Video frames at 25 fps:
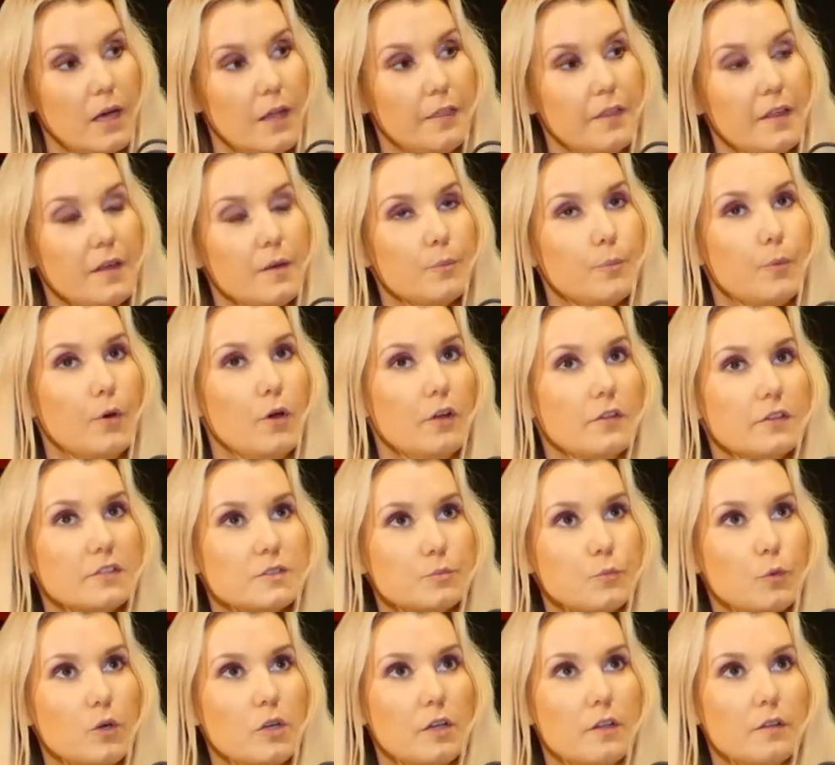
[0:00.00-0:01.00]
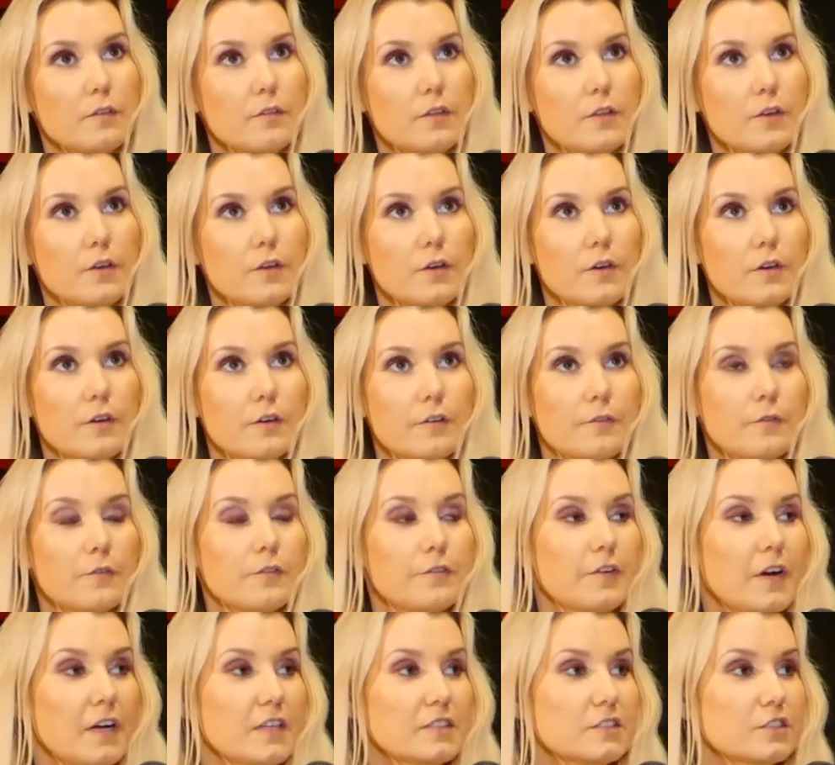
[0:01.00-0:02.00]
I think Perth's one of the
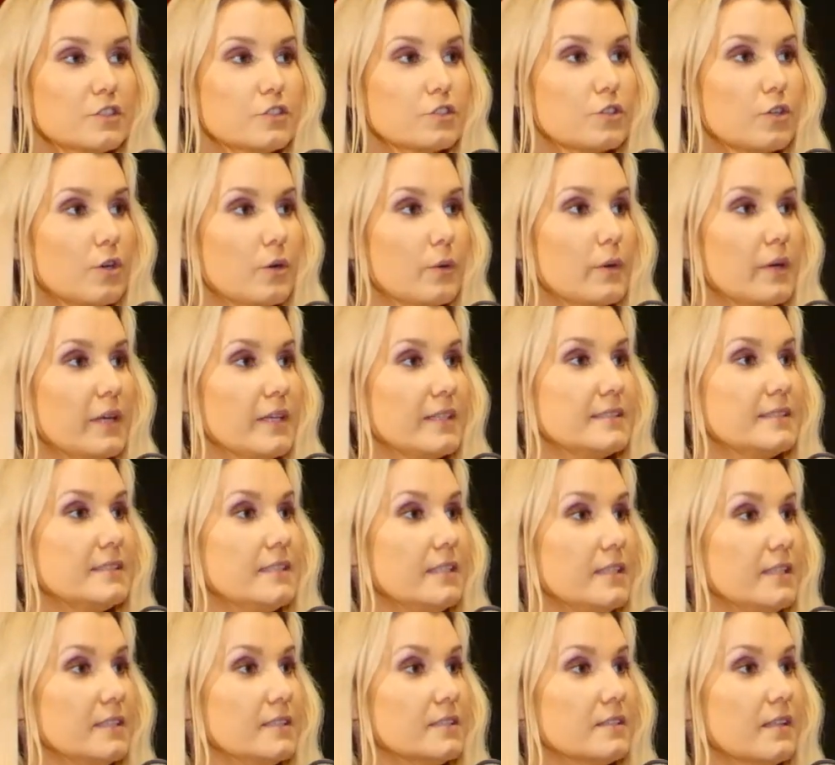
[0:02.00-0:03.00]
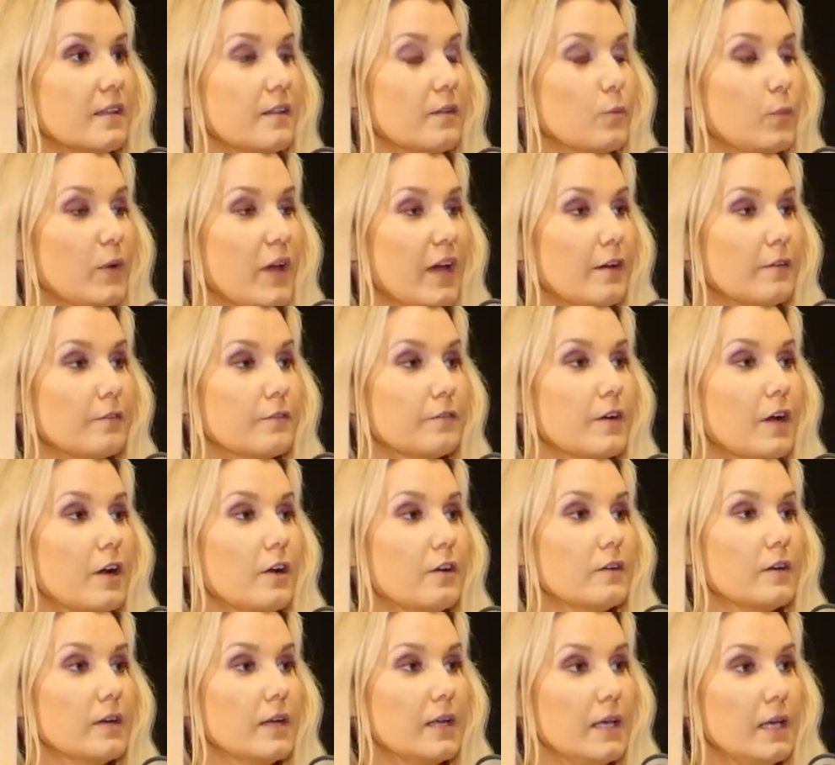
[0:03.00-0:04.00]
fastest growing cities that we have
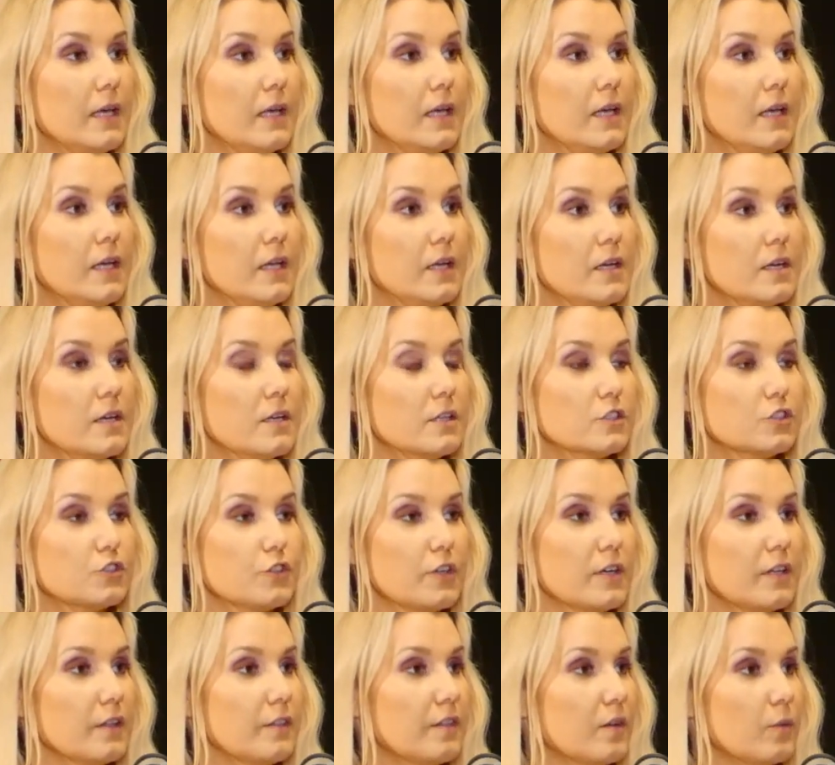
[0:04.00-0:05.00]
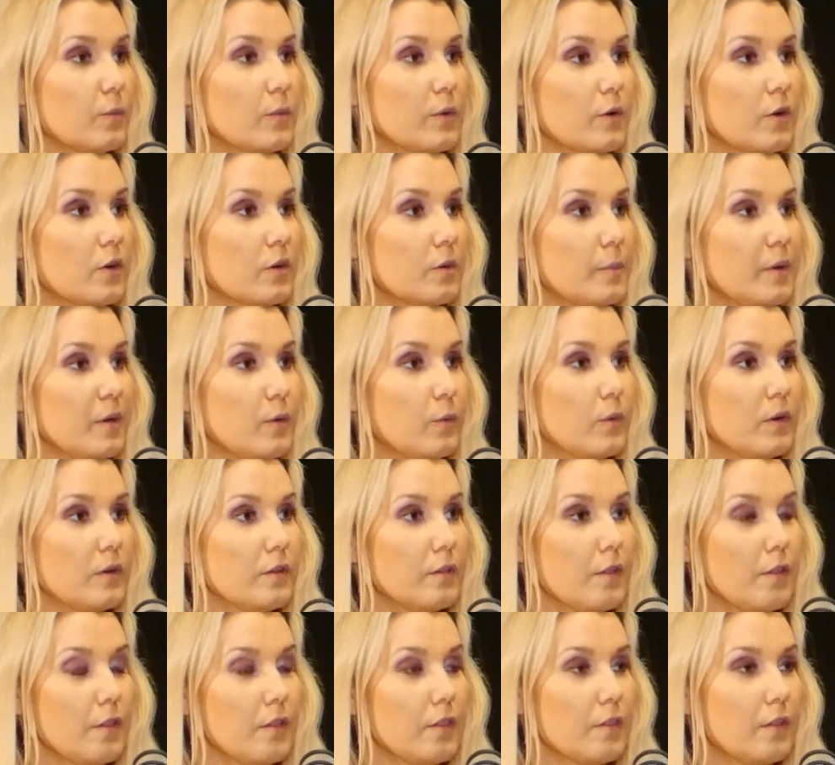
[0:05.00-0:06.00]
currently in Australia. I think we're going to
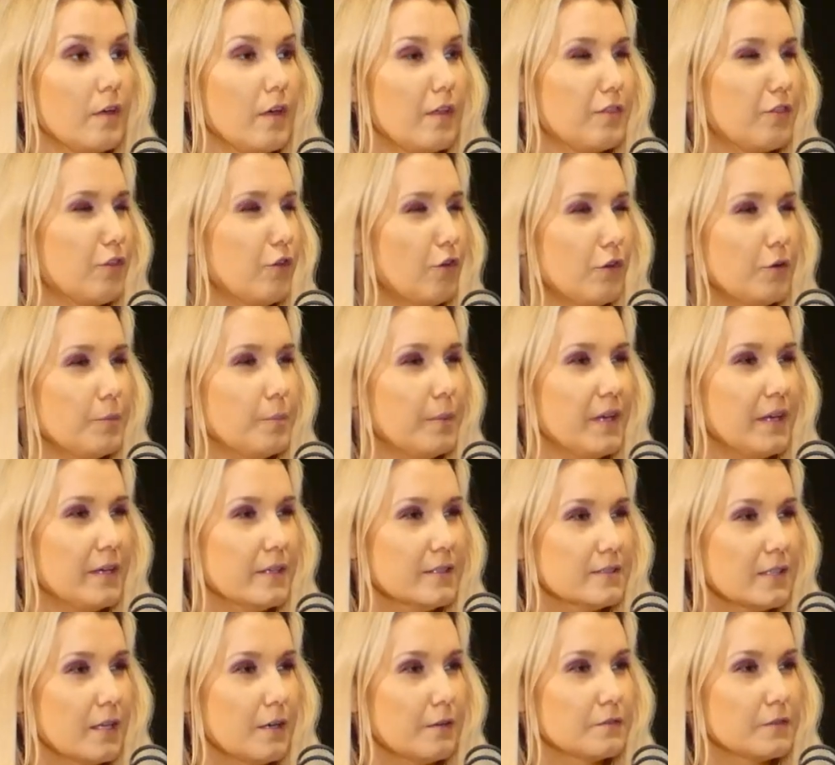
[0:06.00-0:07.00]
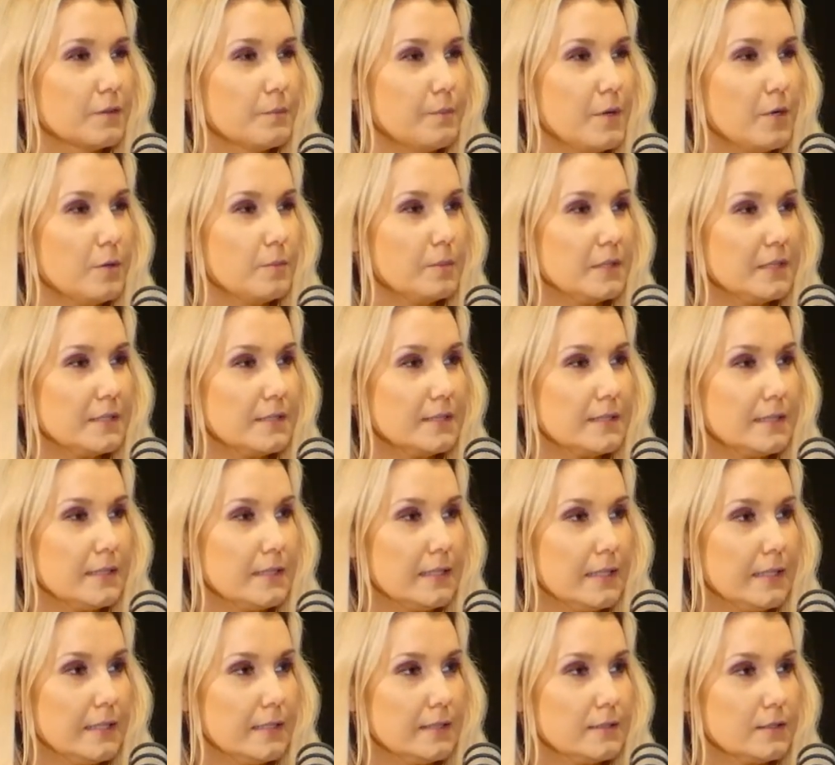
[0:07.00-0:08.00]
be a third biggest after Melbourne and
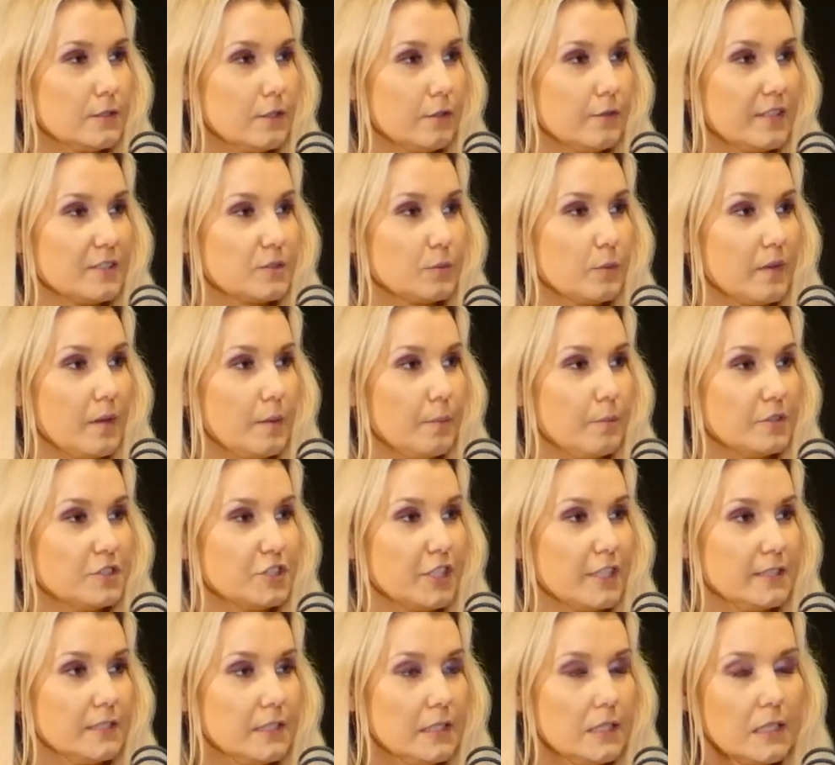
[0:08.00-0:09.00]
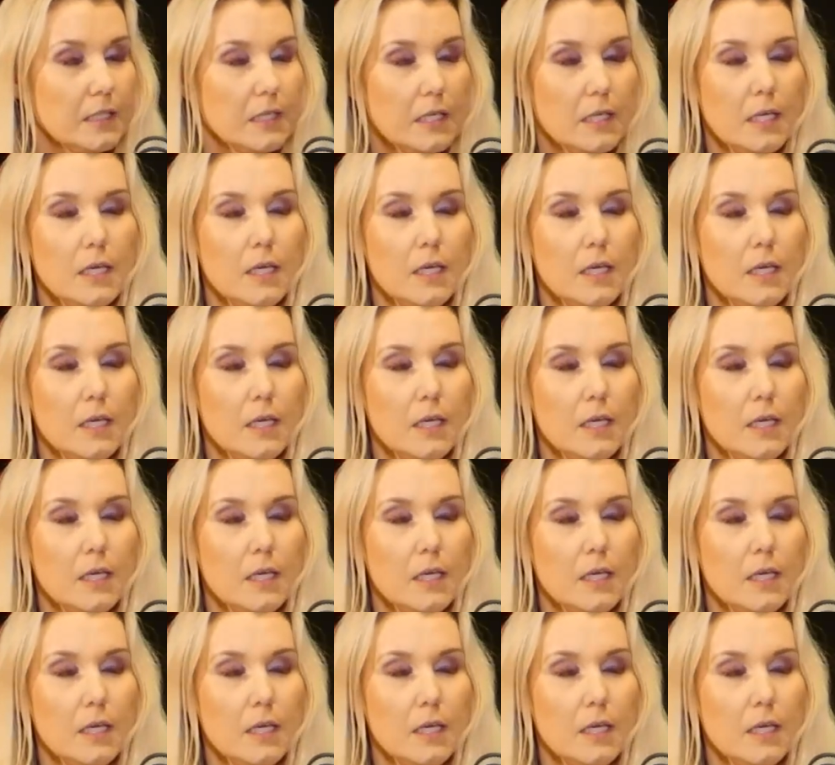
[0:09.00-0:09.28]
Sydney, so that's what they're projecting.